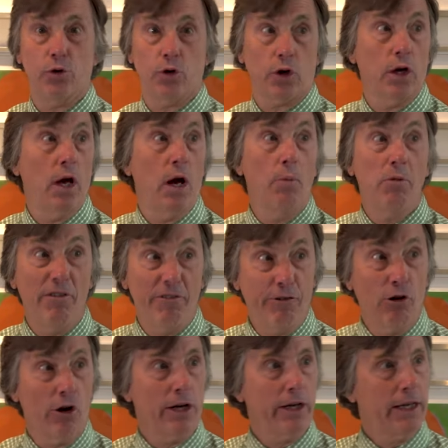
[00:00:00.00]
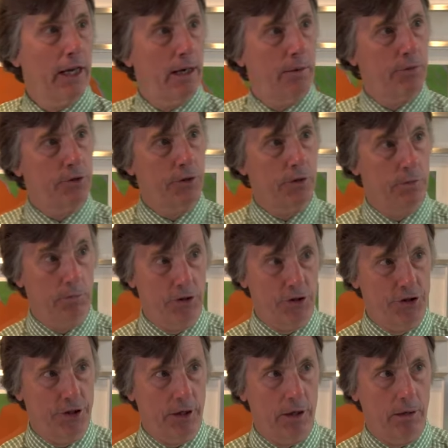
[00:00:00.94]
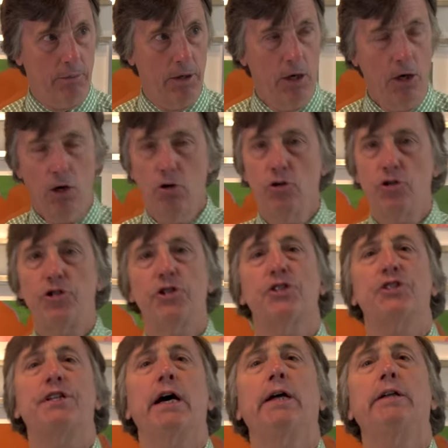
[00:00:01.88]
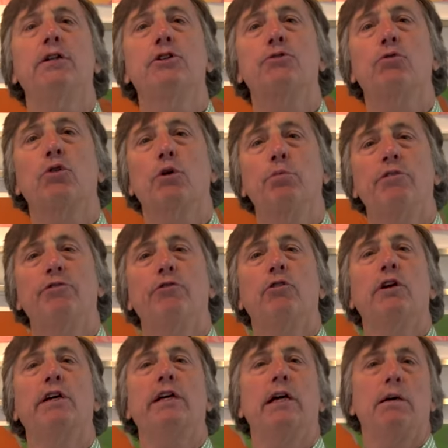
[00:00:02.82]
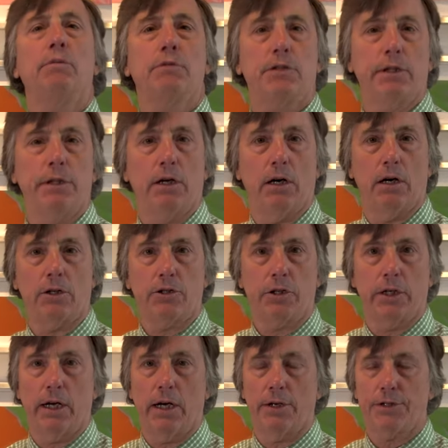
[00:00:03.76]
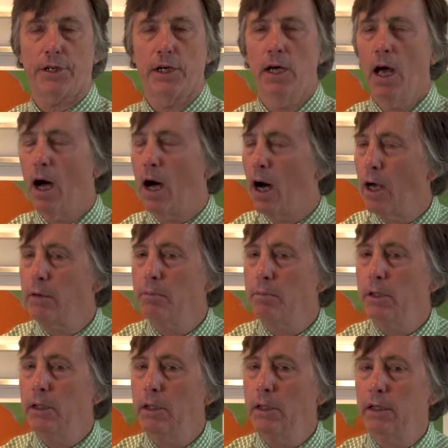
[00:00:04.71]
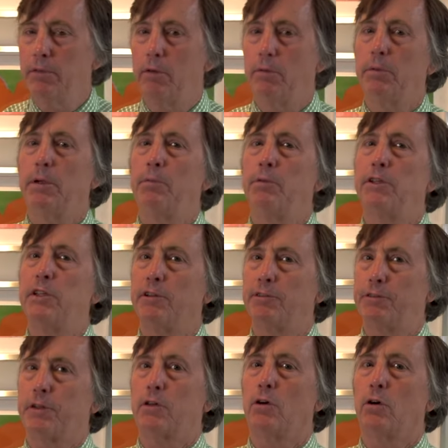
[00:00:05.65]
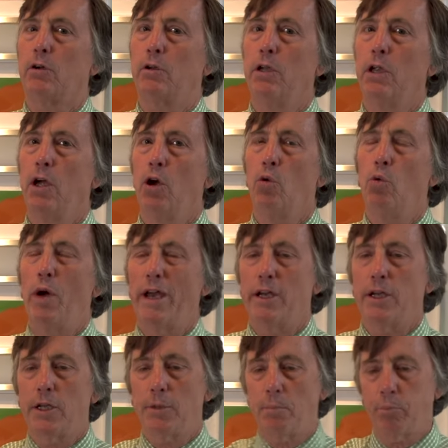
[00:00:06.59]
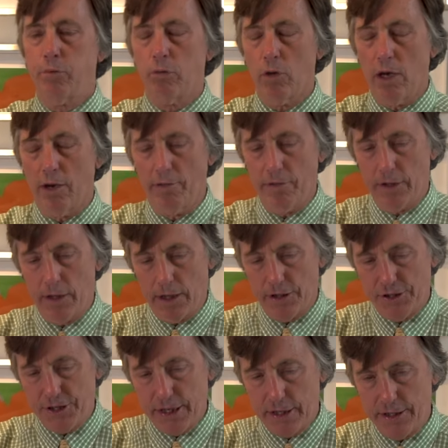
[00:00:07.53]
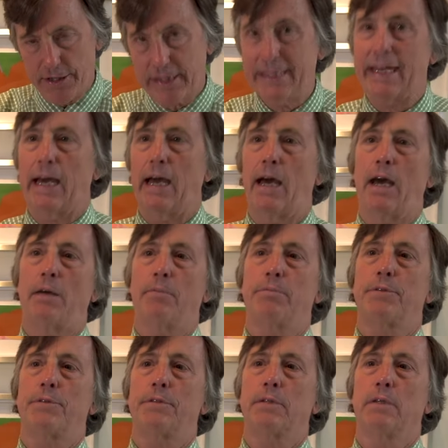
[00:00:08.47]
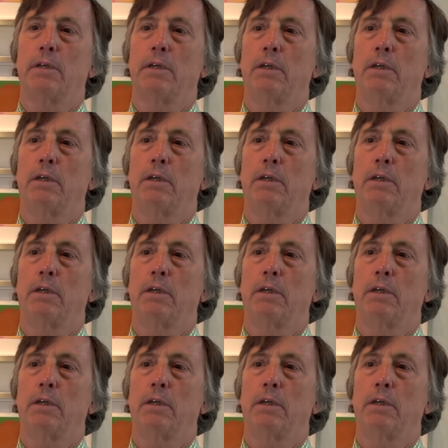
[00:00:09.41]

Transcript: work before it came to the museum, who just had this work before it came to the auction house. Unbelievably difficult when provenance has gaps.